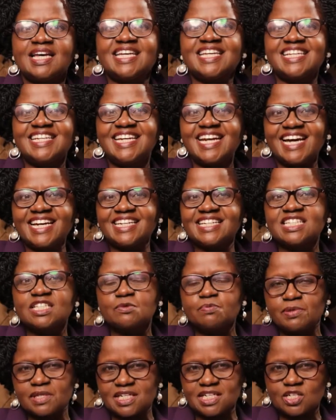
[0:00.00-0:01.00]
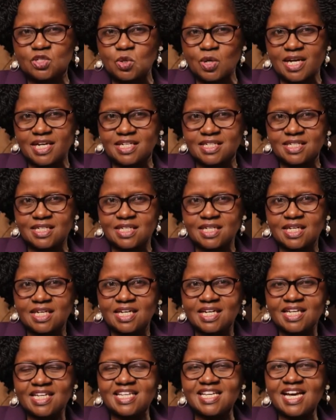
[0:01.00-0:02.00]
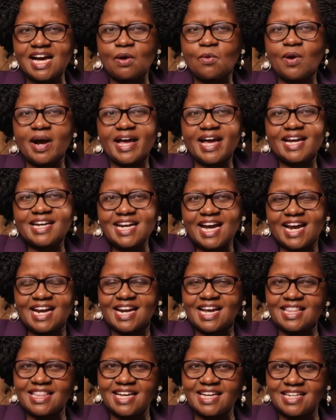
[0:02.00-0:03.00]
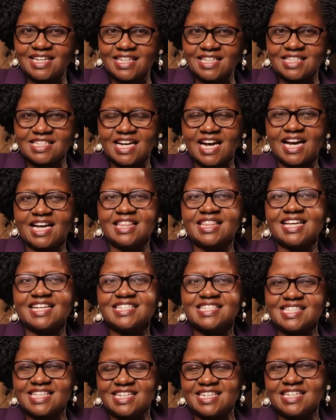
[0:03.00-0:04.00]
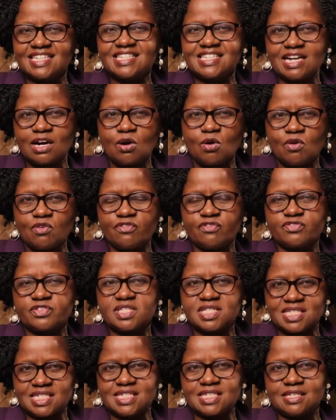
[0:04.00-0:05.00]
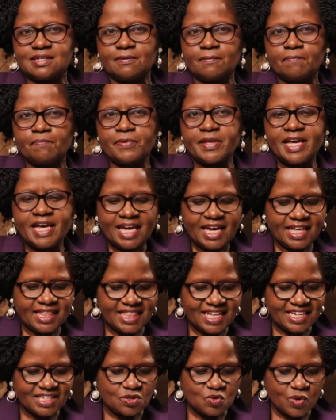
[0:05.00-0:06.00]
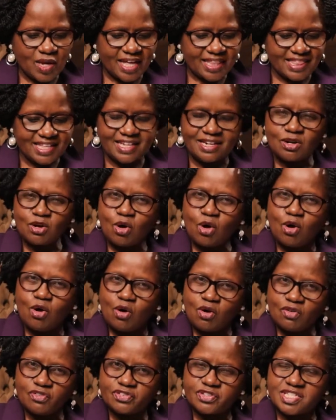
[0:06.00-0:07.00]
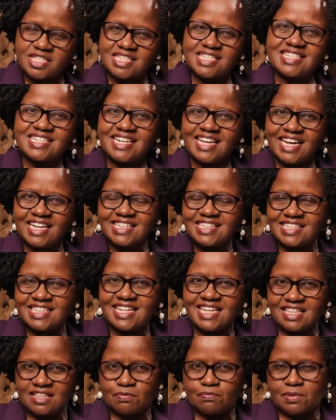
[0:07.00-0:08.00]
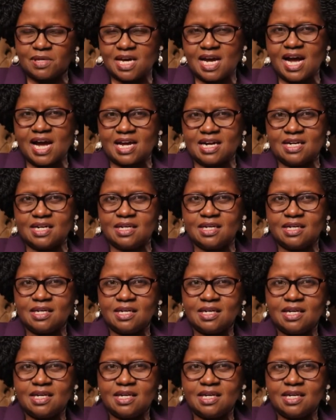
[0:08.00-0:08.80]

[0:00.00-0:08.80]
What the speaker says: he died spiritually. He acquired another nature, and that's the nature of sin. And that's where the law of sin and death began.